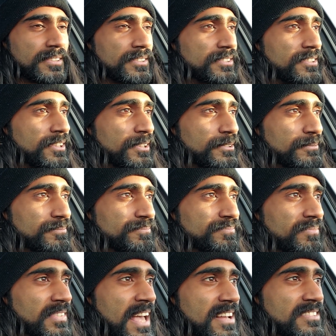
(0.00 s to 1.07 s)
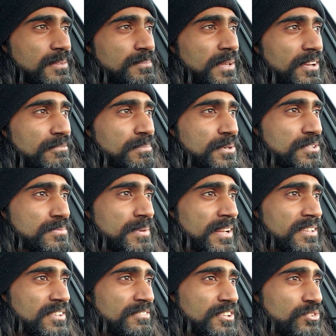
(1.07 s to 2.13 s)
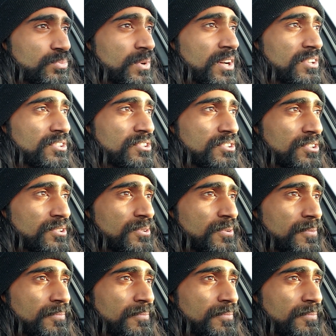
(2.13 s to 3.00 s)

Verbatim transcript: So that's a bit of perspective as well, too.